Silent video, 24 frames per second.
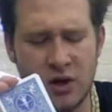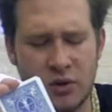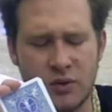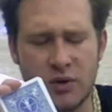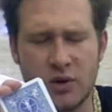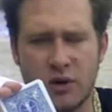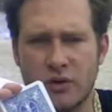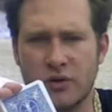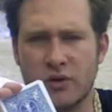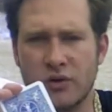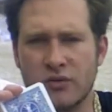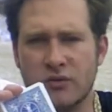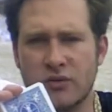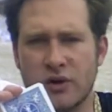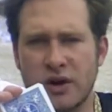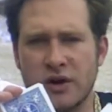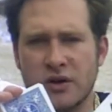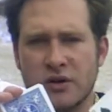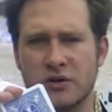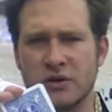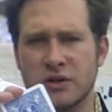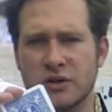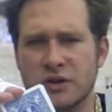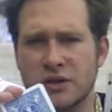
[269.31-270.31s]
where on the red,
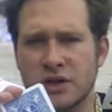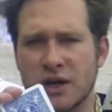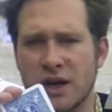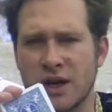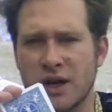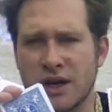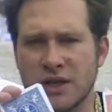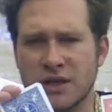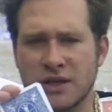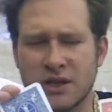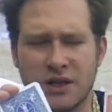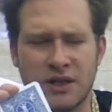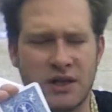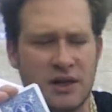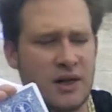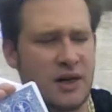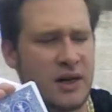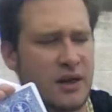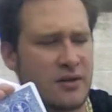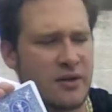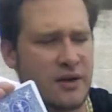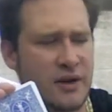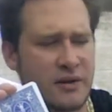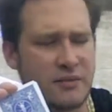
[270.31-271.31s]
because it's lighter,
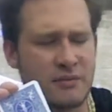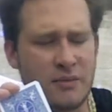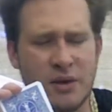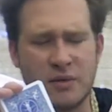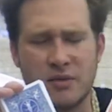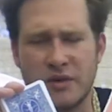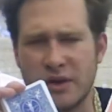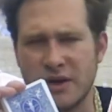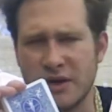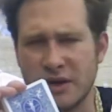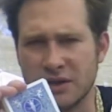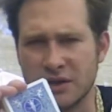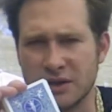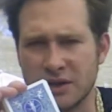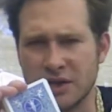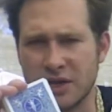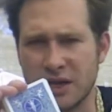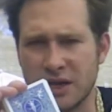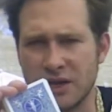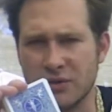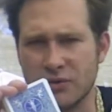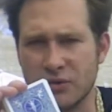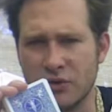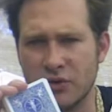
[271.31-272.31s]
and I think maybe the ink is
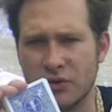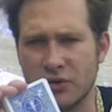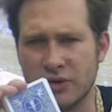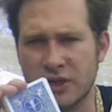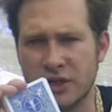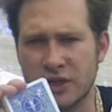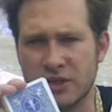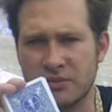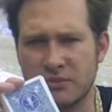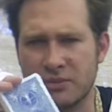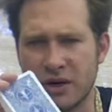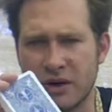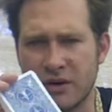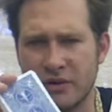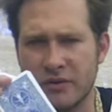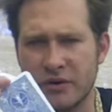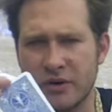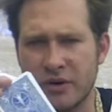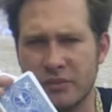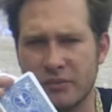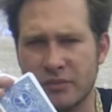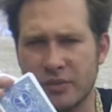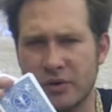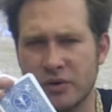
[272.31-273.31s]
slightly more transparent
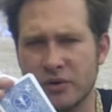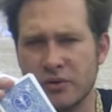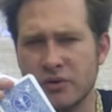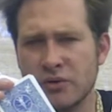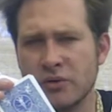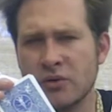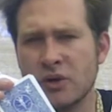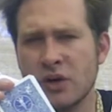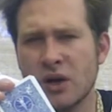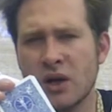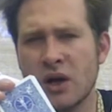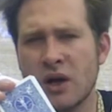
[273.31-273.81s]
than the blue,